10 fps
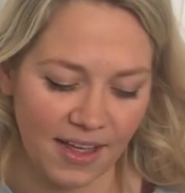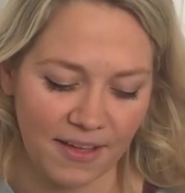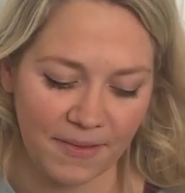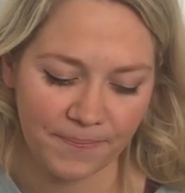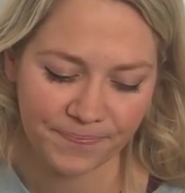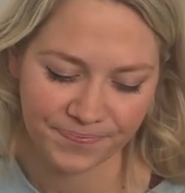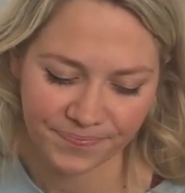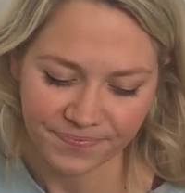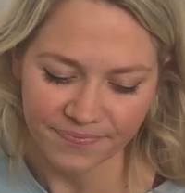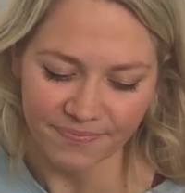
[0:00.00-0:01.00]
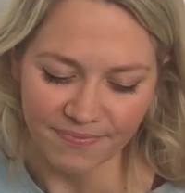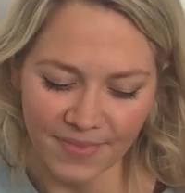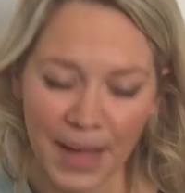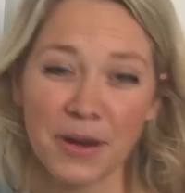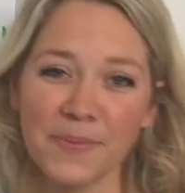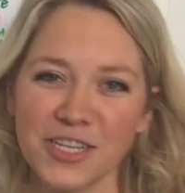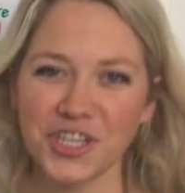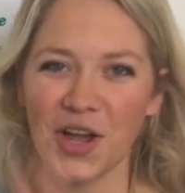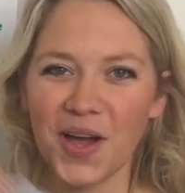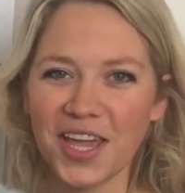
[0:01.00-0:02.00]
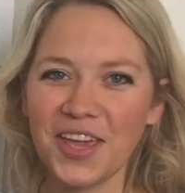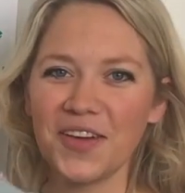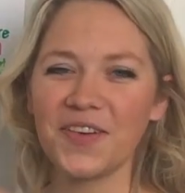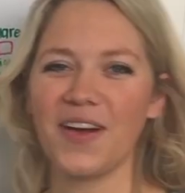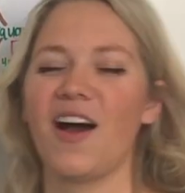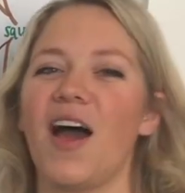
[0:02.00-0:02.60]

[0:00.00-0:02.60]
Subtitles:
I'm going to be showing you